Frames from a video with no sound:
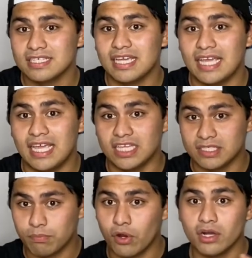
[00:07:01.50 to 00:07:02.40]
is
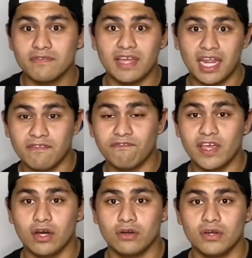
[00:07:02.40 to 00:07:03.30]
part of the
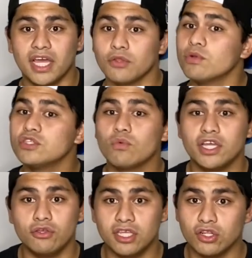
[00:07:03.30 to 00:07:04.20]
NFL, and the reason why you
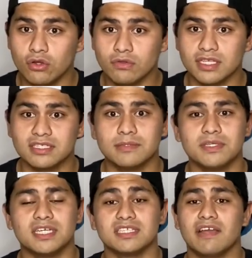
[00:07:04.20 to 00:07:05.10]
can know this is
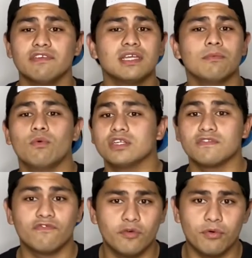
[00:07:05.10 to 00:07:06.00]
because every time you watch a
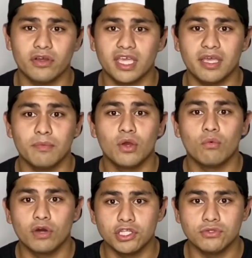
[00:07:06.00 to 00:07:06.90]
football game, what do
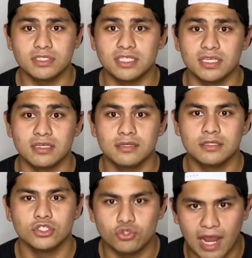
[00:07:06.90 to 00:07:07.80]
you see?
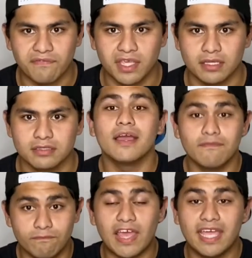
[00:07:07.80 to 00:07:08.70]
DraftKings.
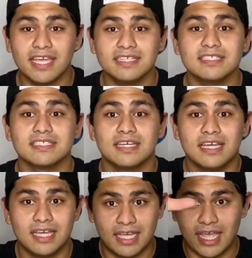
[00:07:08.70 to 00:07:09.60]
Vegas,
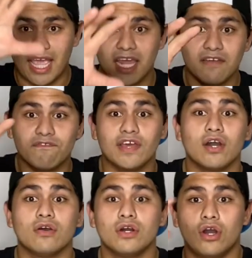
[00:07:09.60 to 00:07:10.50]
NFL
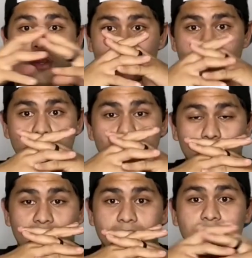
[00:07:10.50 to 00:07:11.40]
are intertwined.
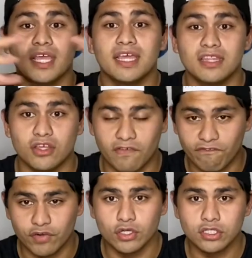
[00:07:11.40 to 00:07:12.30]
They're the
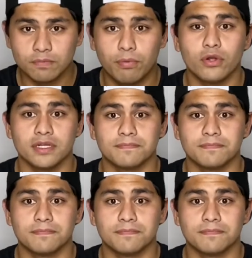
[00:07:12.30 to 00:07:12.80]
first sport